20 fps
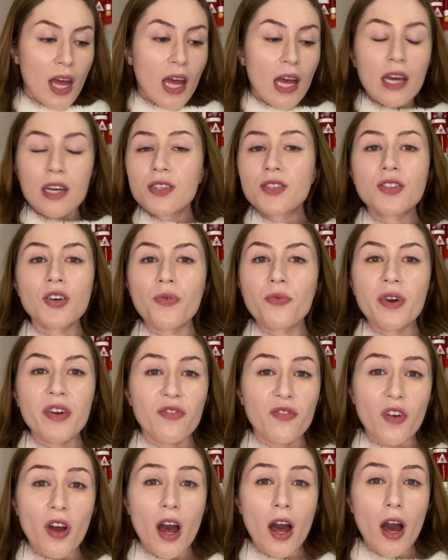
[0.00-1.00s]
So
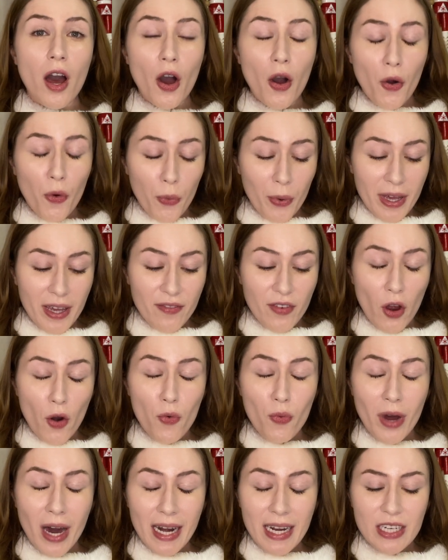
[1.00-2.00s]
we've
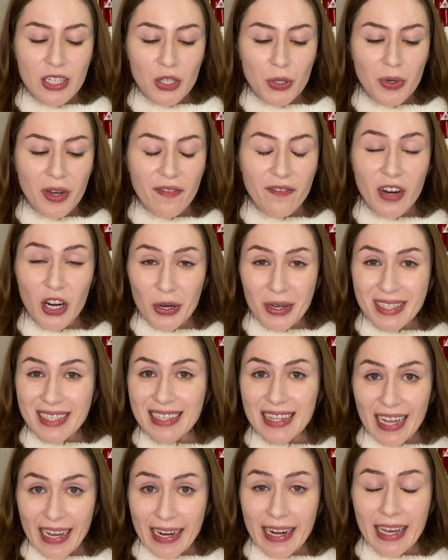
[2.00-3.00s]
run into a very
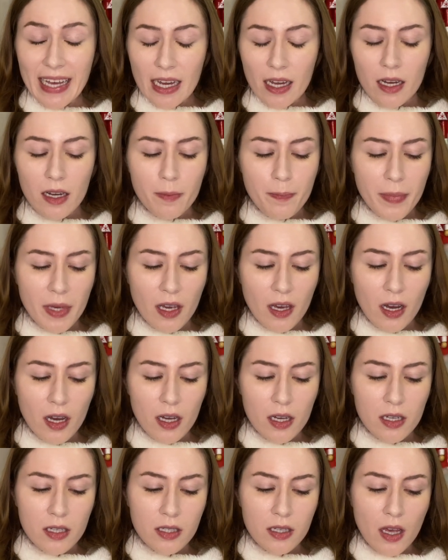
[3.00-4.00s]
slight hiccup
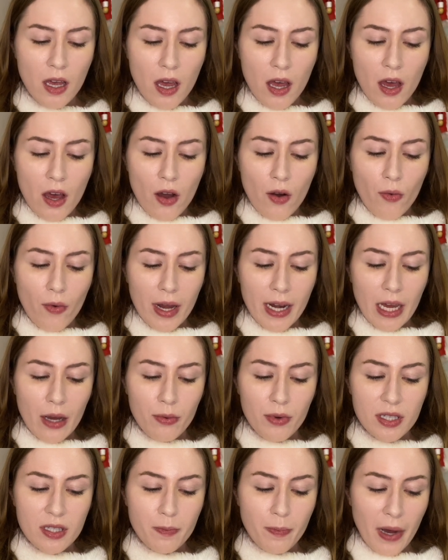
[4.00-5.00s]
because when I
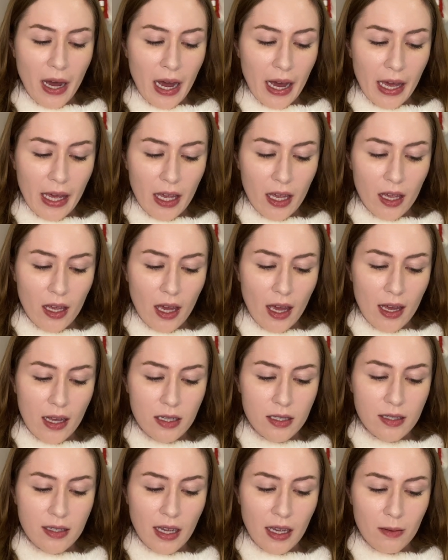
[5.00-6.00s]
was buying a
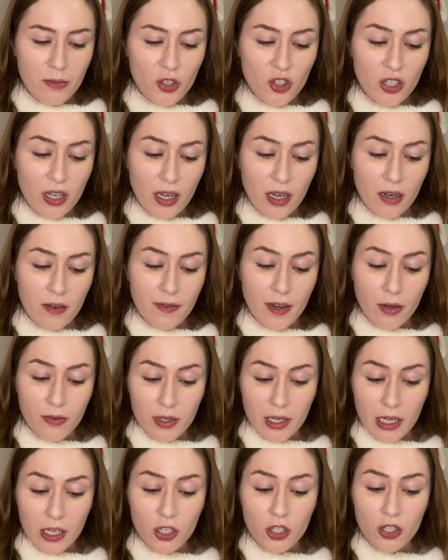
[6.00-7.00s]
same shade
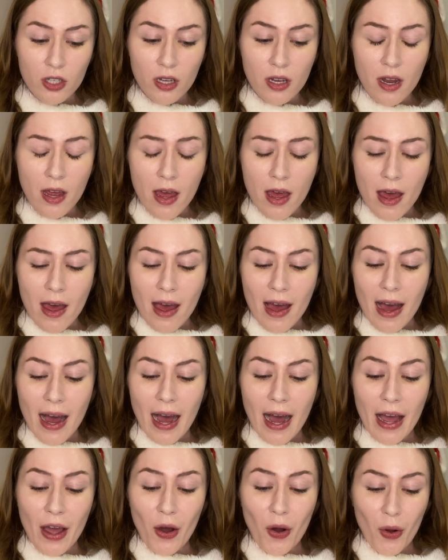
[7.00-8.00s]
foundation,
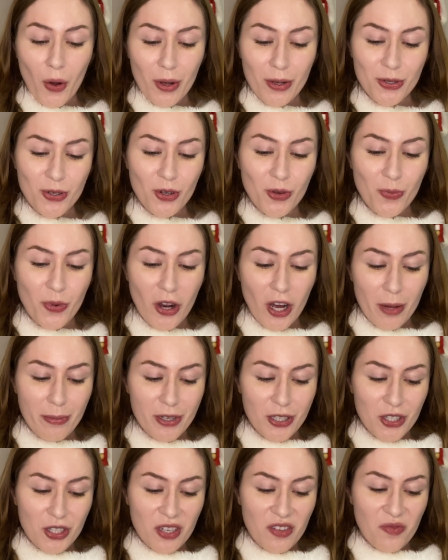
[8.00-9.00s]
I also probably
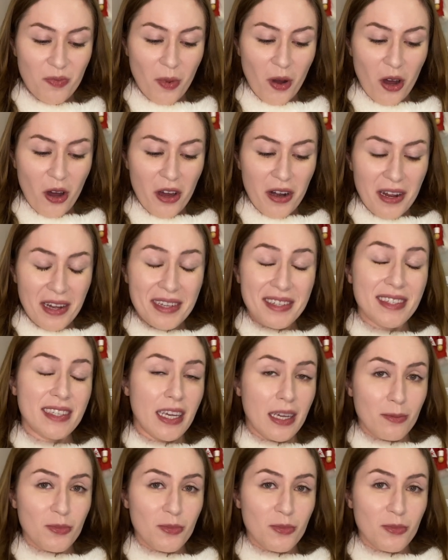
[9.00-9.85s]
should have bought a same